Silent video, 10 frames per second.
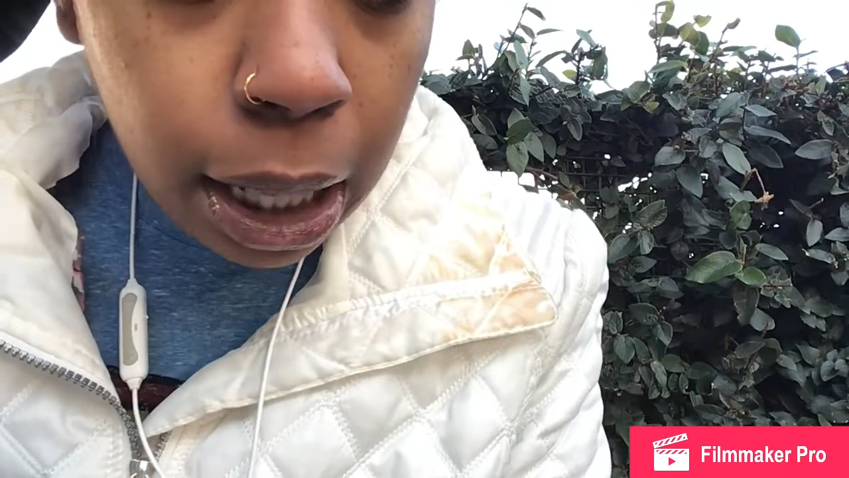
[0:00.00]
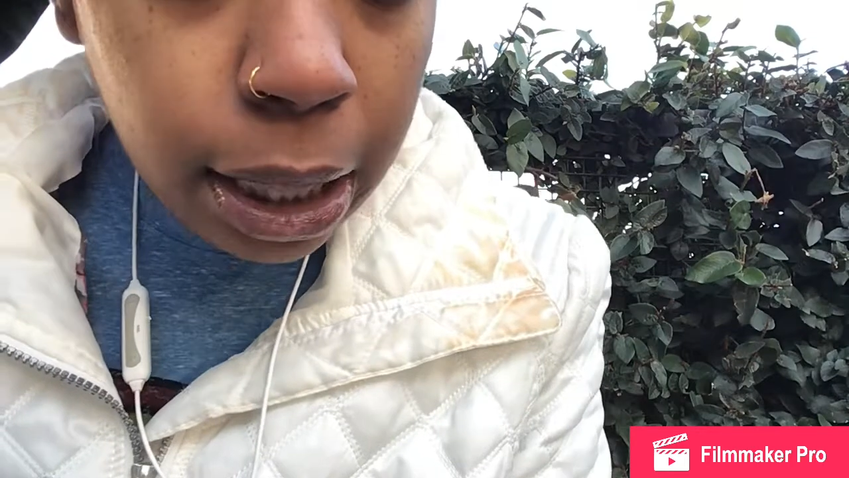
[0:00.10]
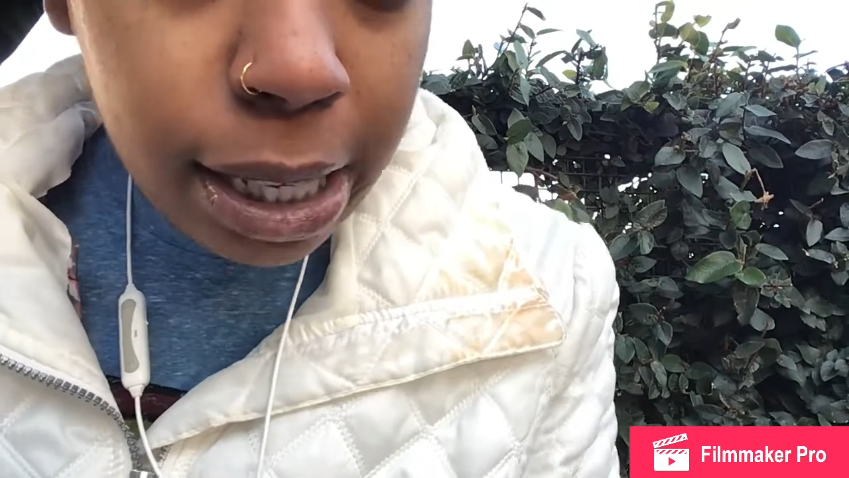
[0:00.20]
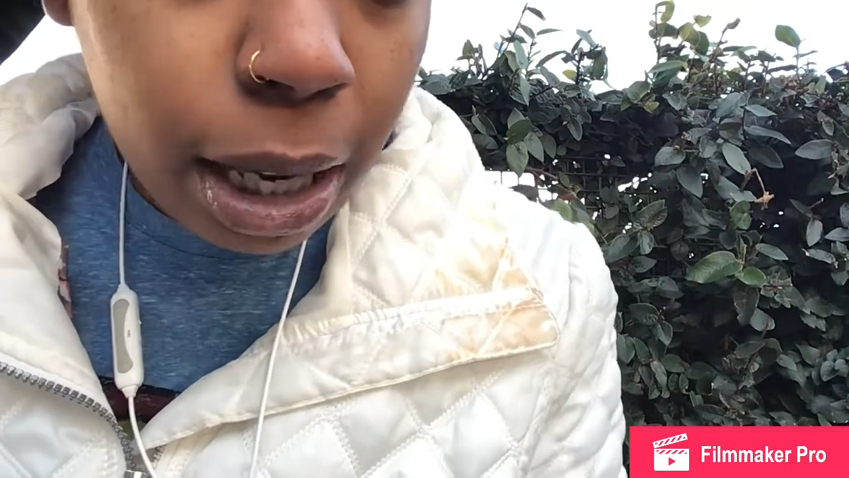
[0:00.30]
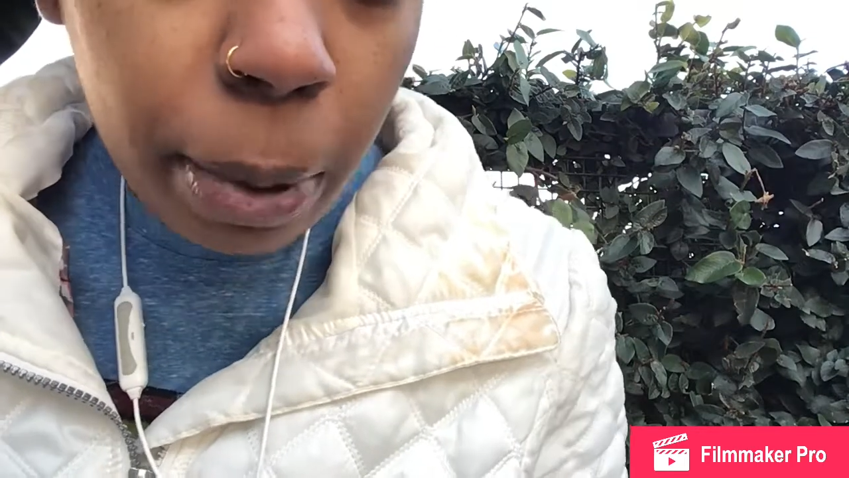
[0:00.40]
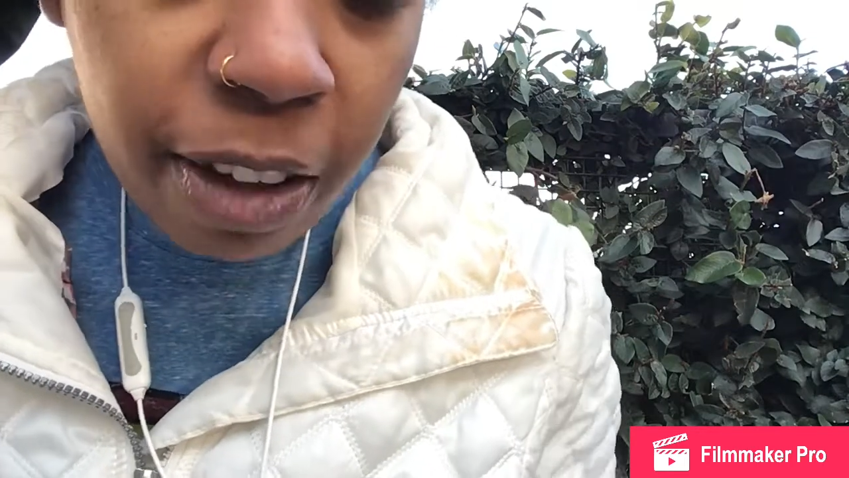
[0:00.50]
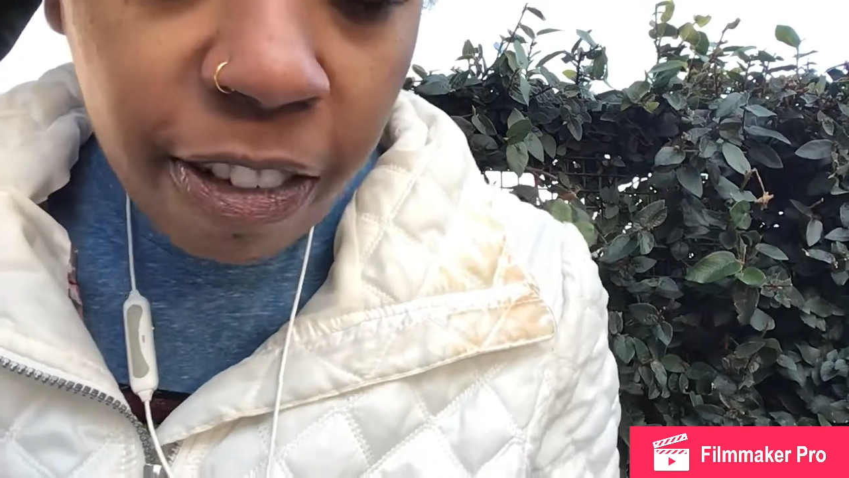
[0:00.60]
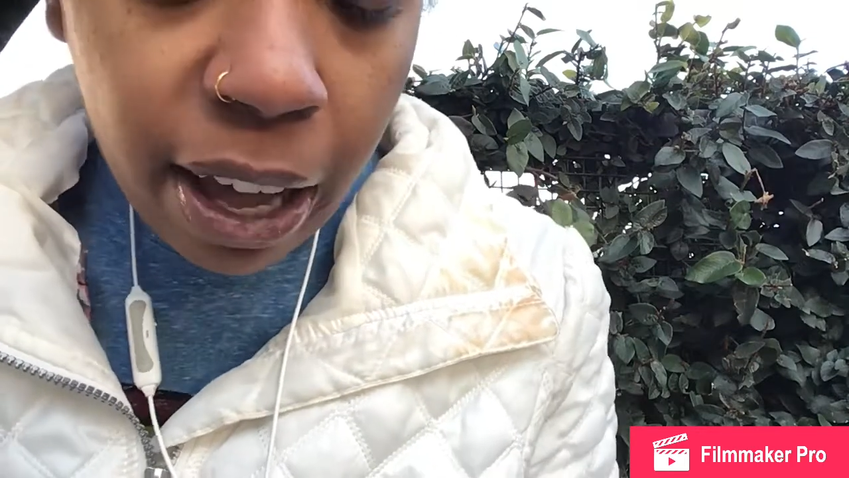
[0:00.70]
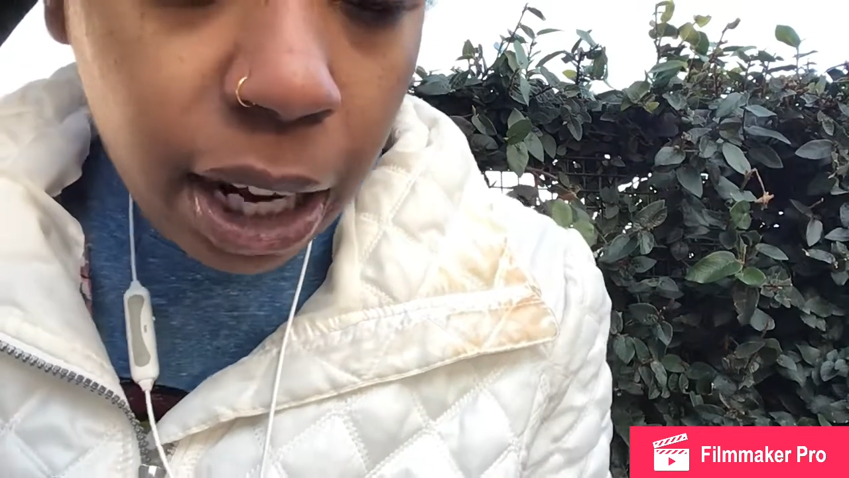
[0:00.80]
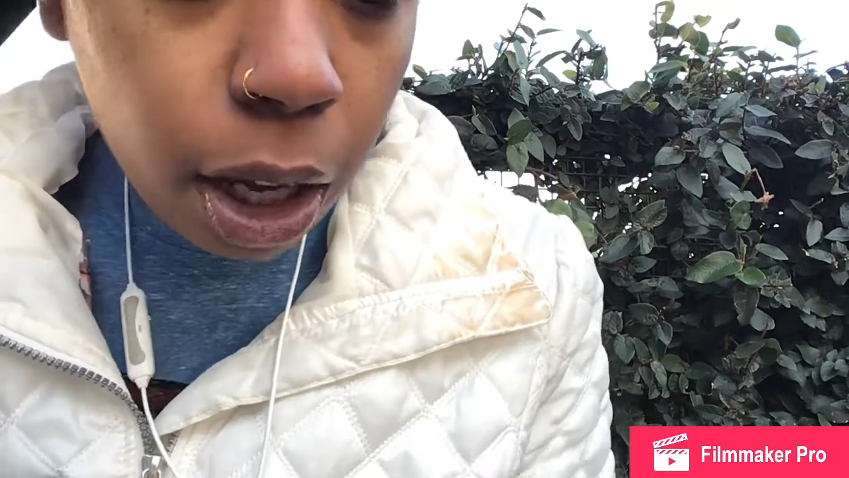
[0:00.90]
This could be
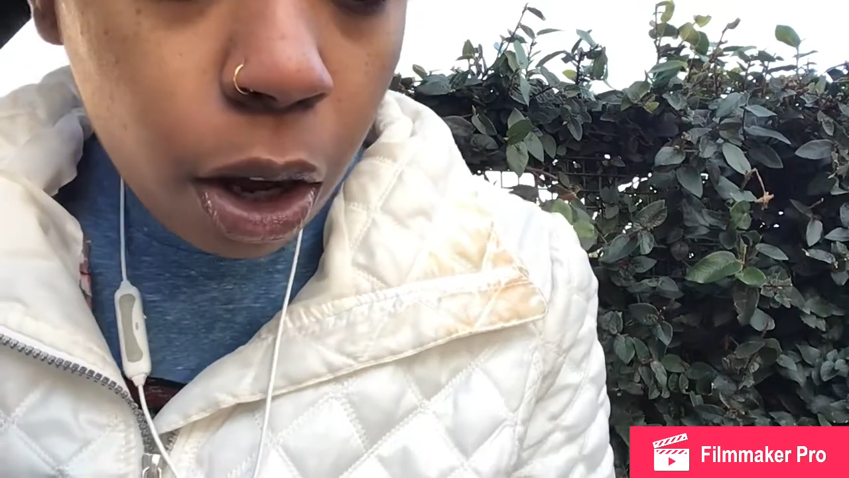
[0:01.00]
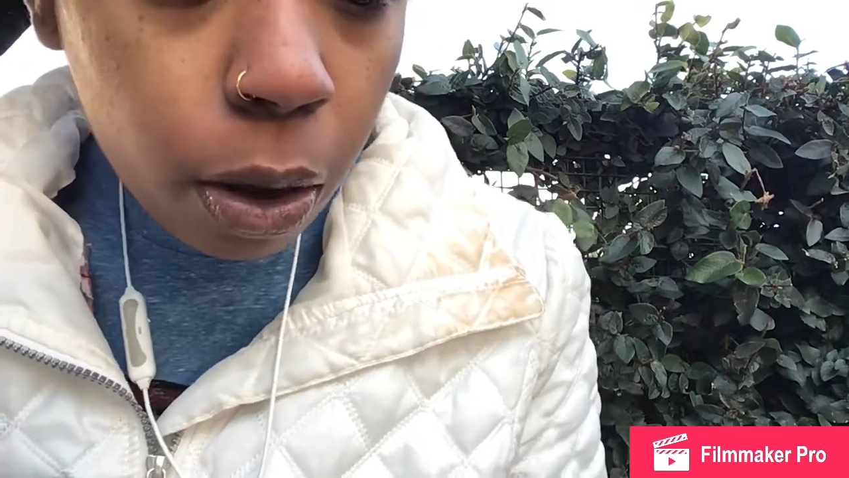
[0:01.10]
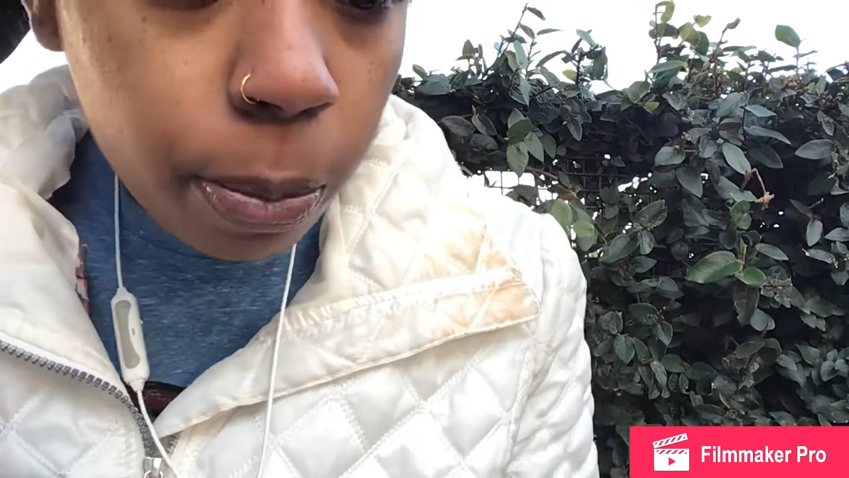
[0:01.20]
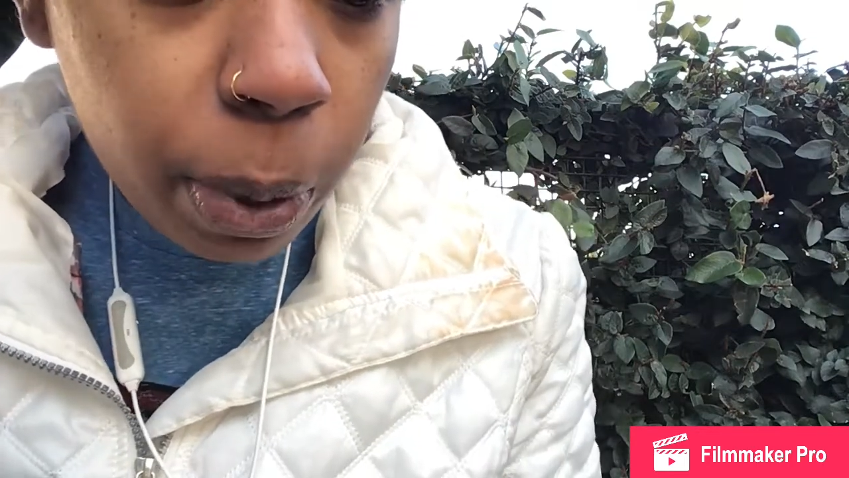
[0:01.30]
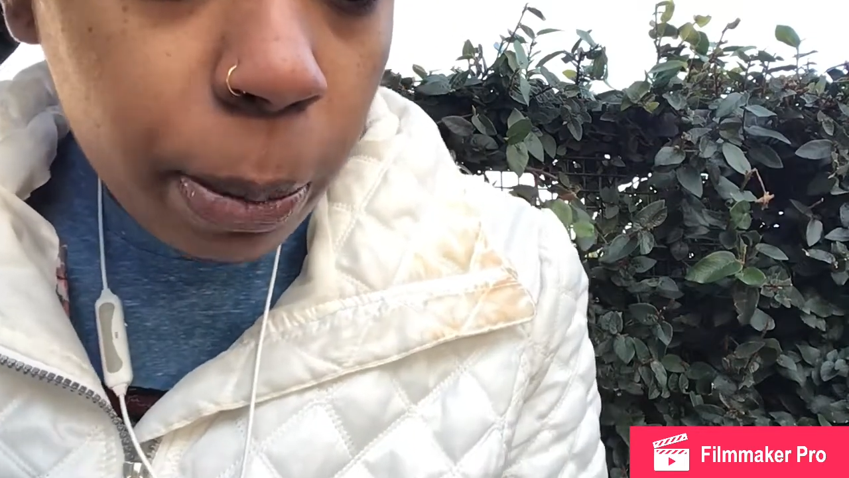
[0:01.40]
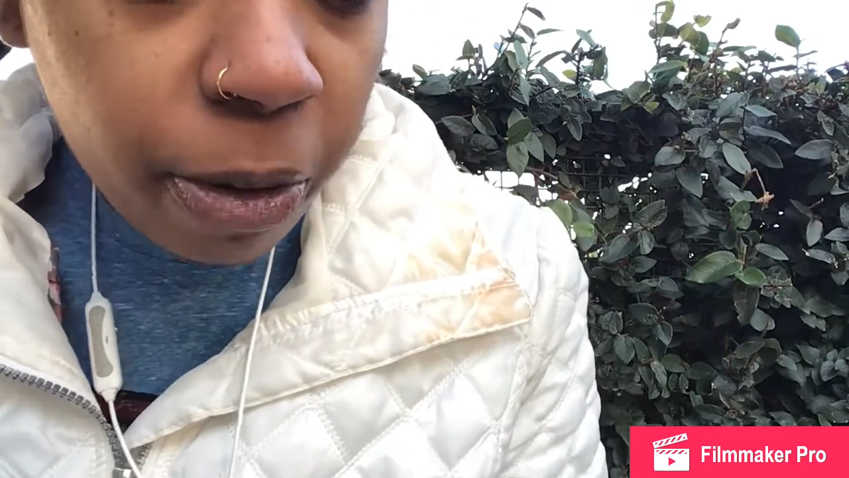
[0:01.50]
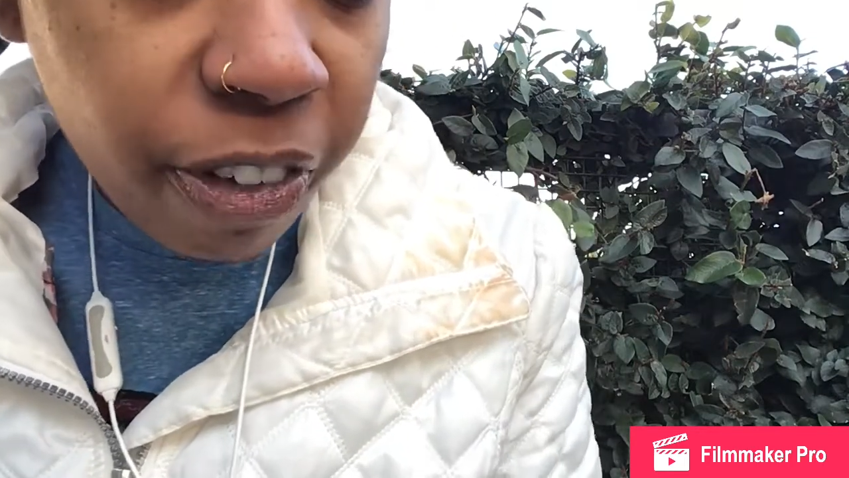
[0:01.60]
people